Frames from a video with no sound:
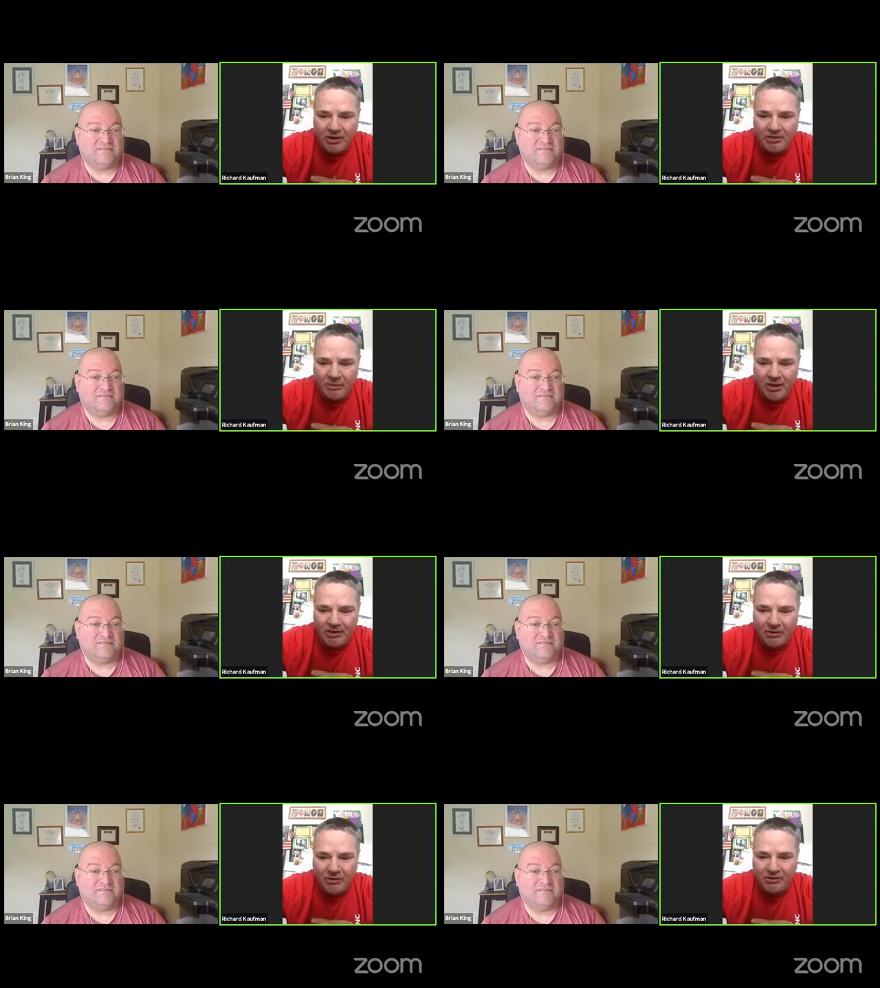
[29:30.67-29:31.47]
Speaker 1: your
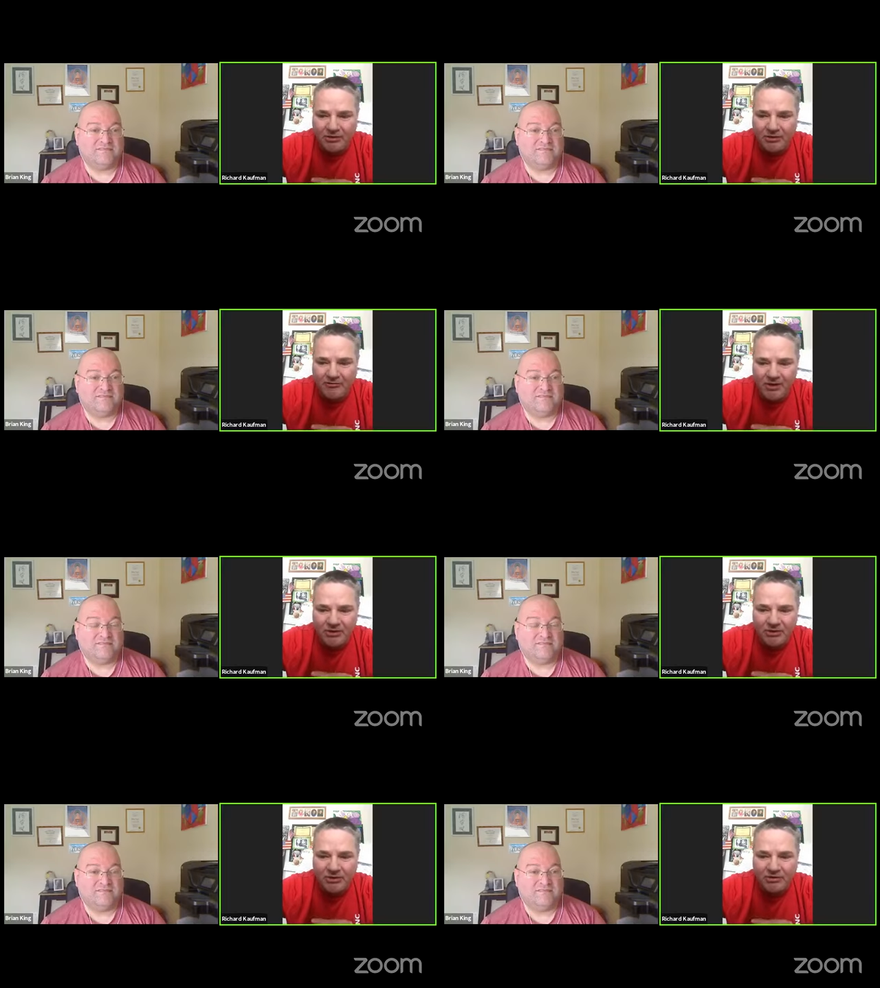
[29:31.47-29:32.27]
mentors, and
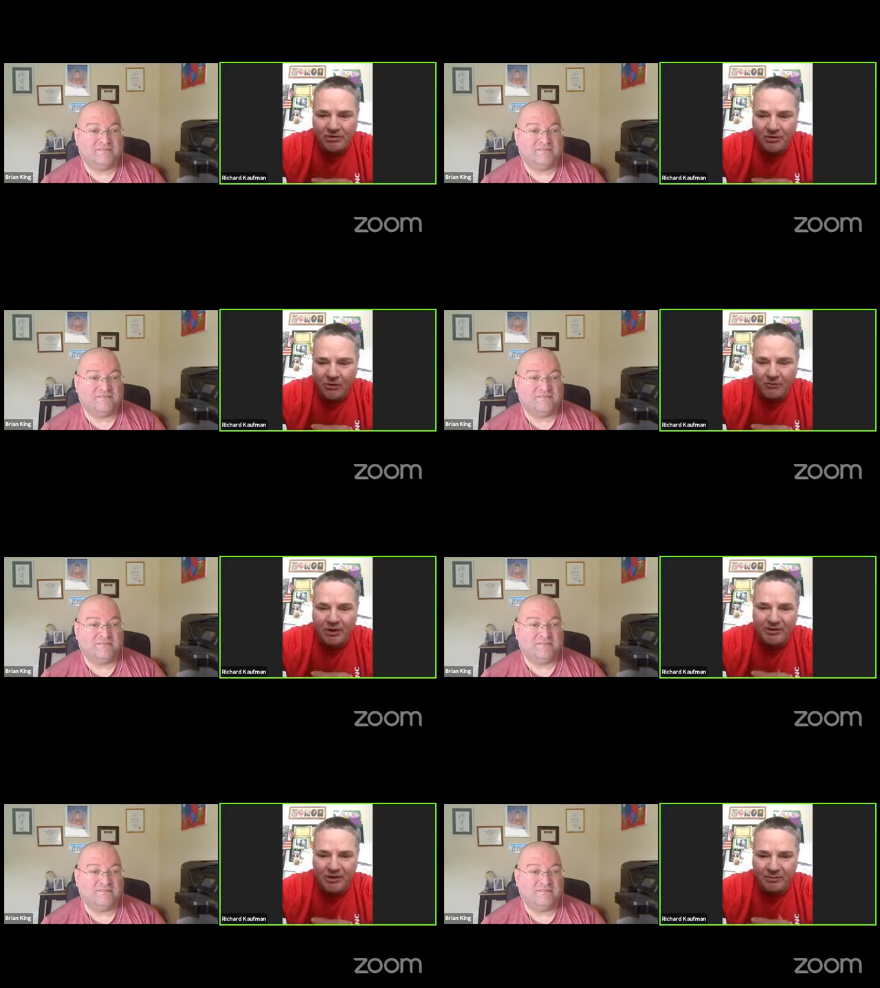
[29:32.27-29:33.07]
eventually, hopefully, they
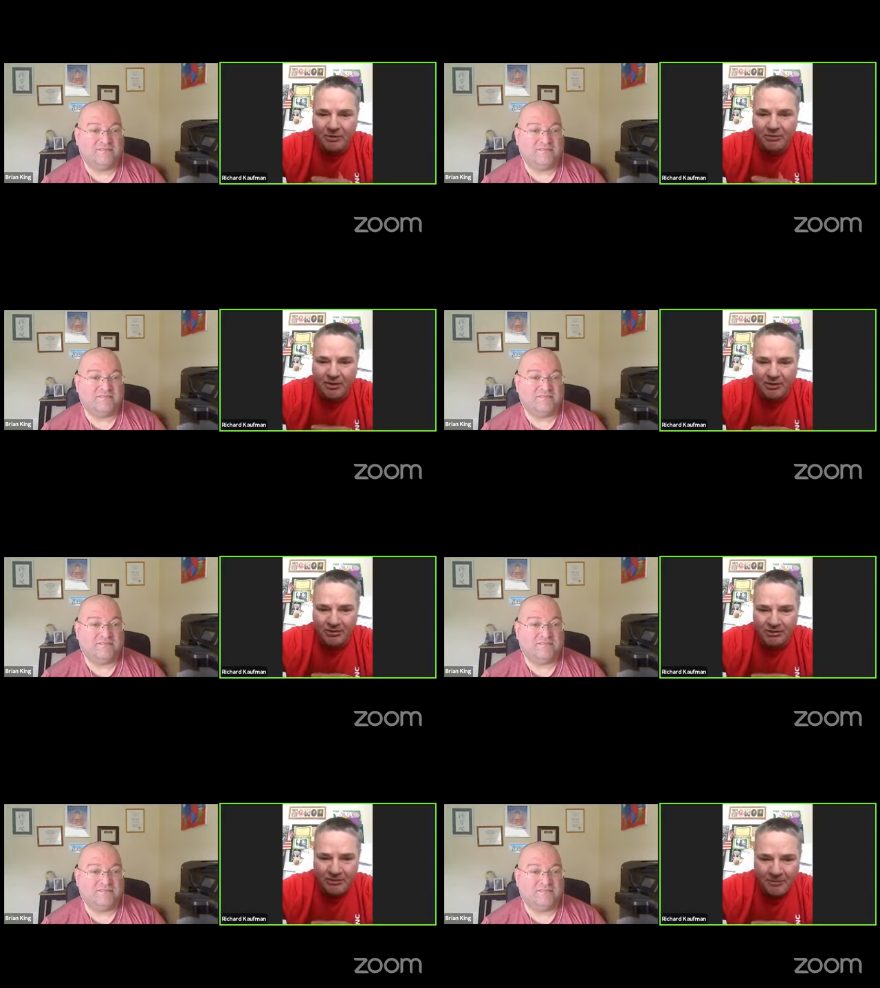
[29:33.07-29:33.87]
become your
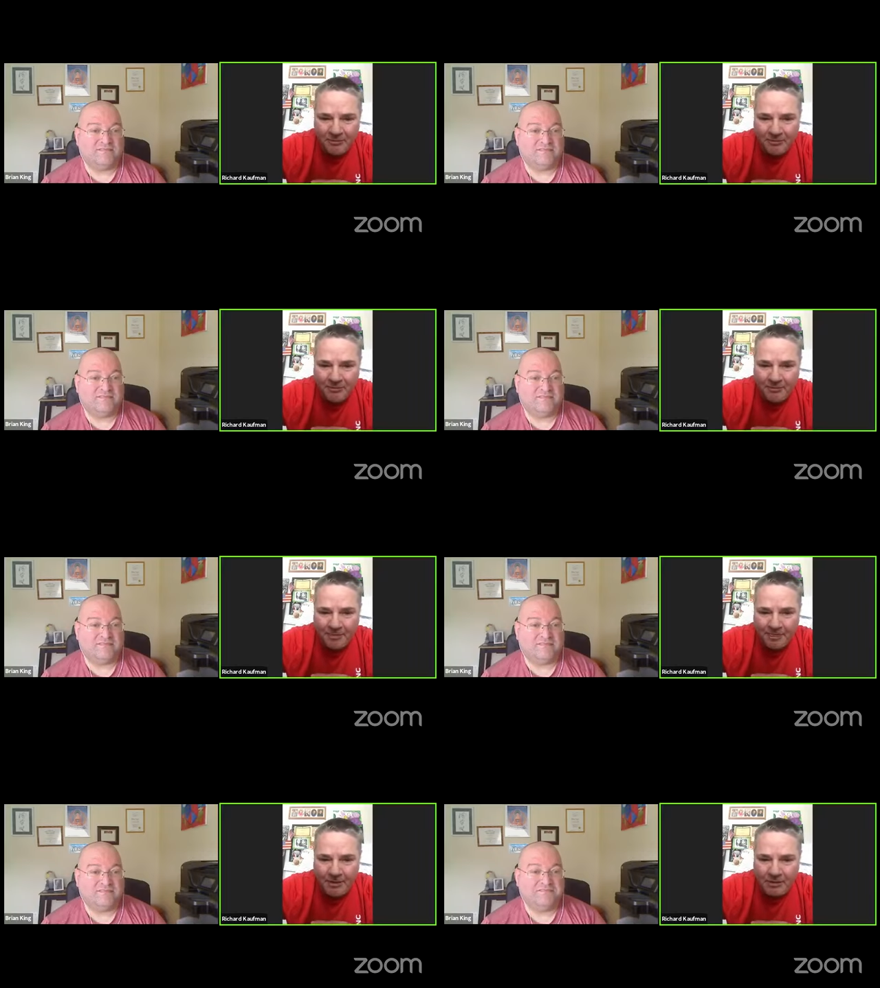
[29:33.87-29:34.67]
peers.
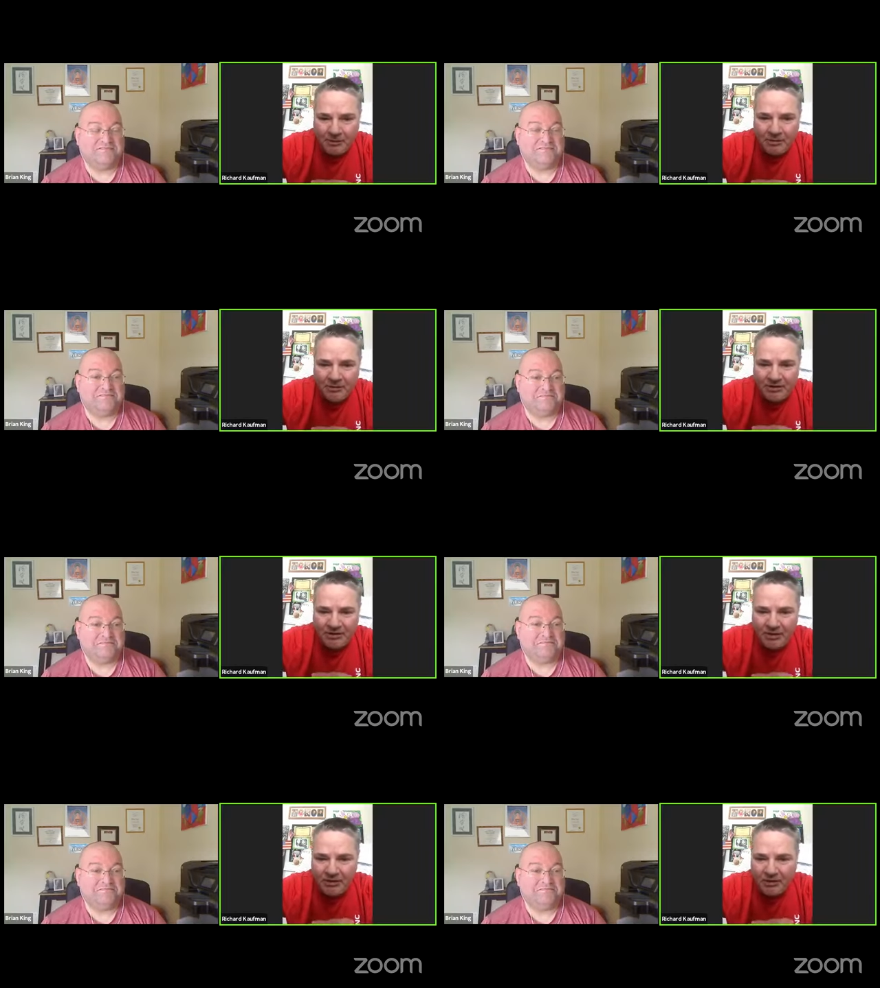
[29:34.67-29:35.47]
Because they
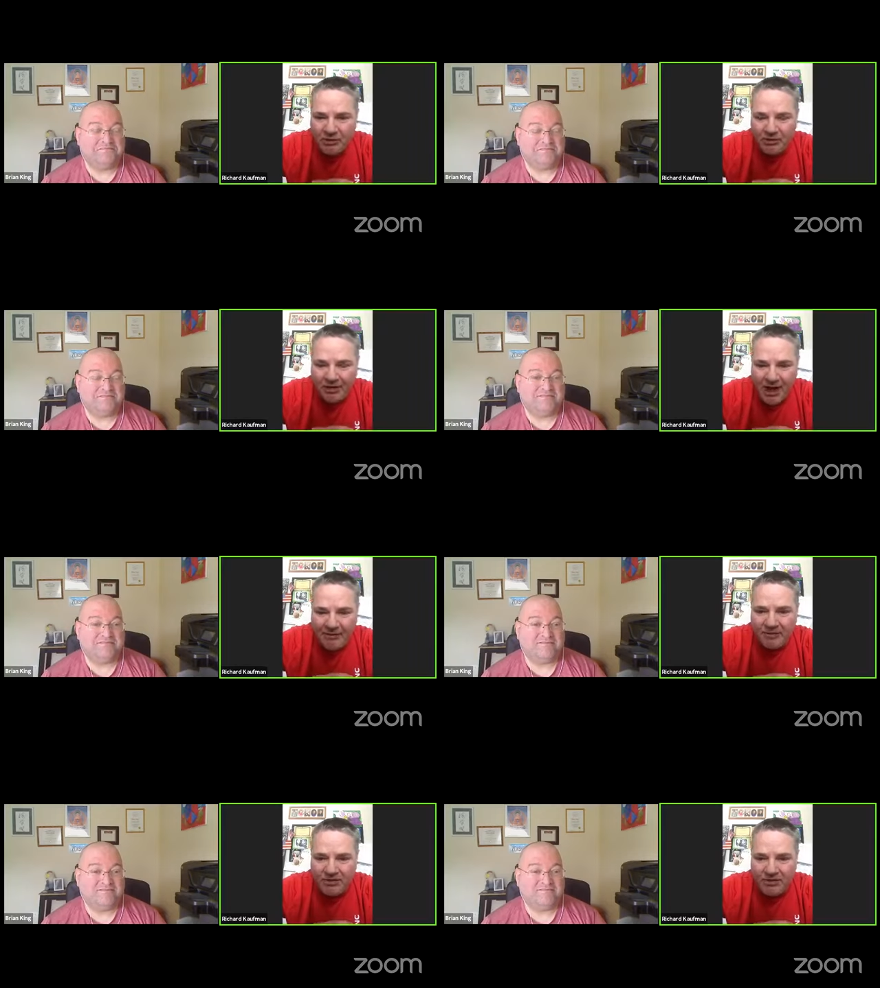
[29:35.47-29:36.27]
say you're, you're the
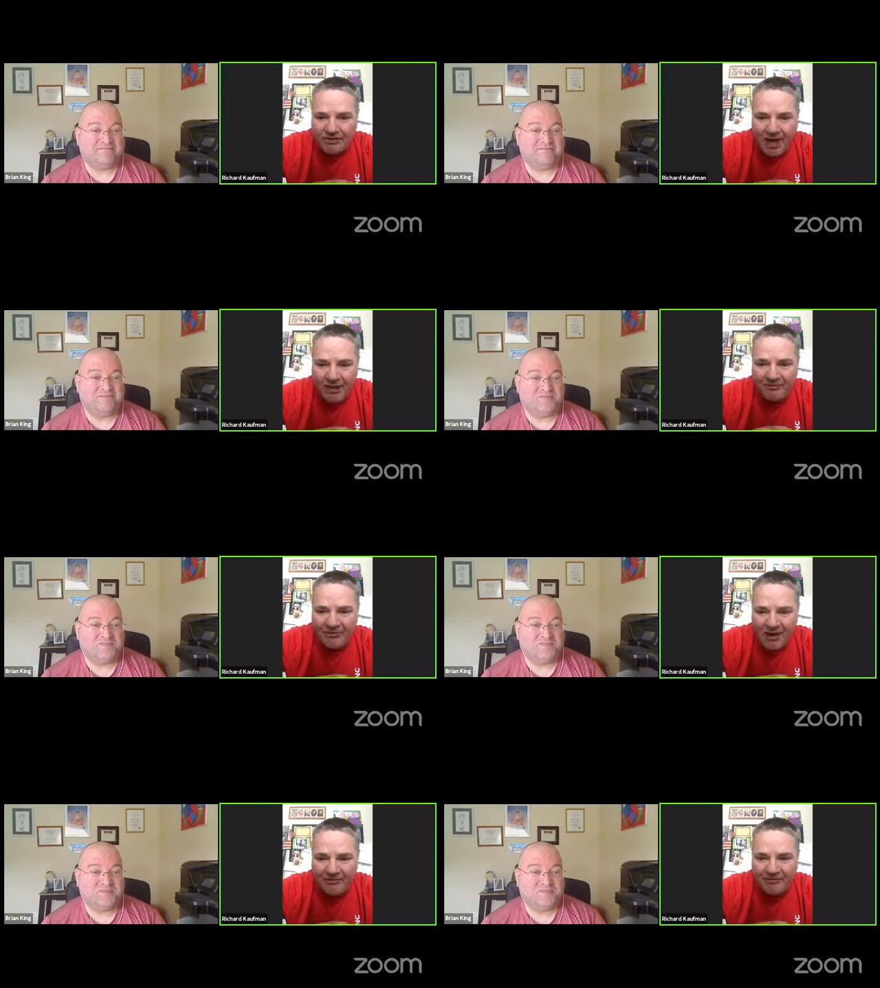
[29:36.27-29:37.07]
average of the top
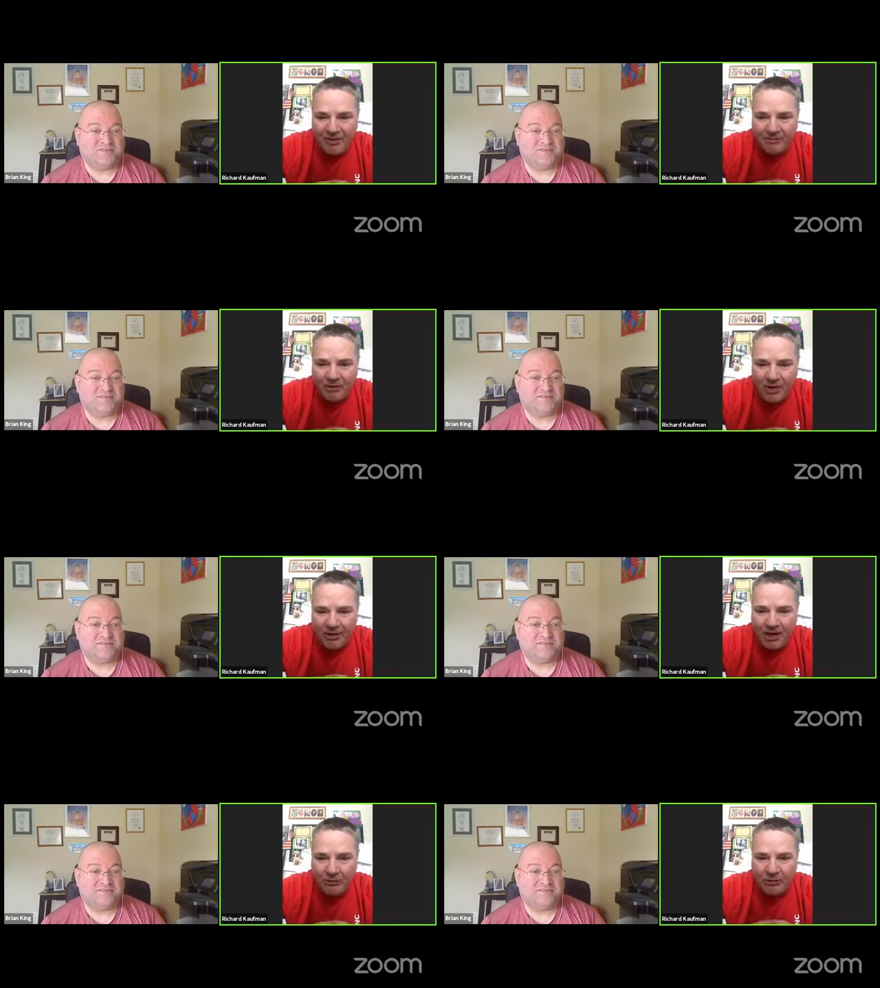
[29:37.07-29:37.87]
five people you
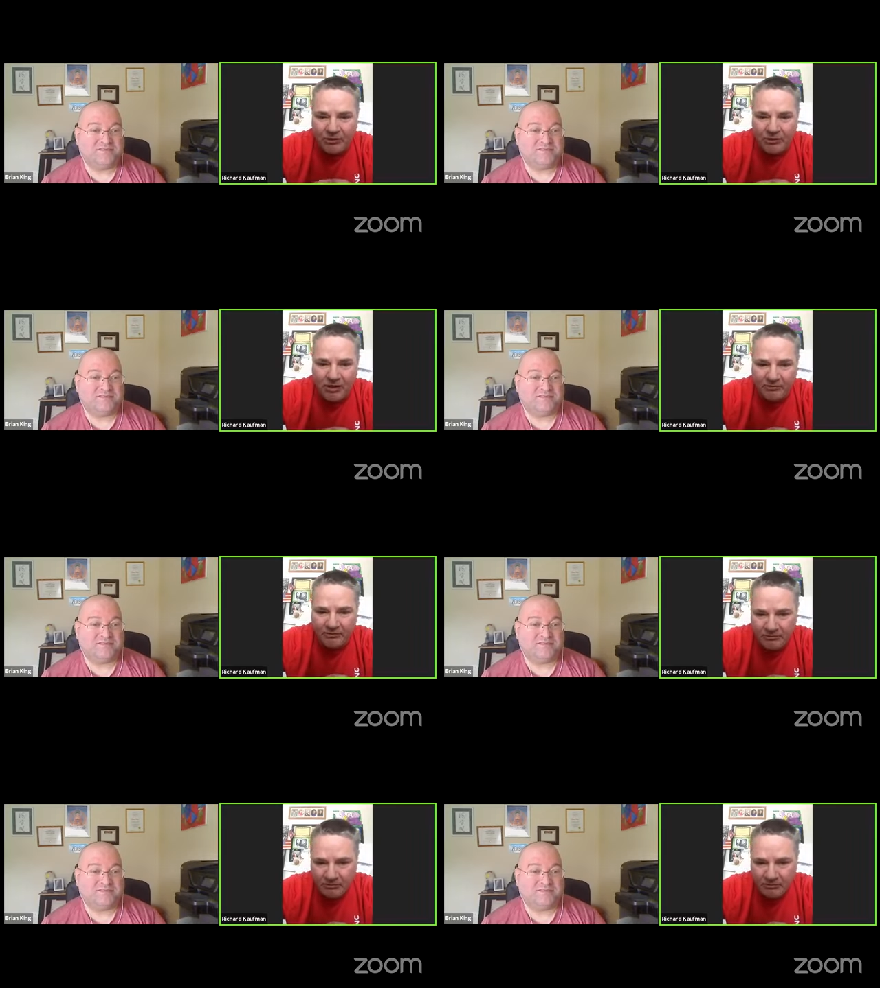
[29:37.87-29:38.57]
hang out with in your life.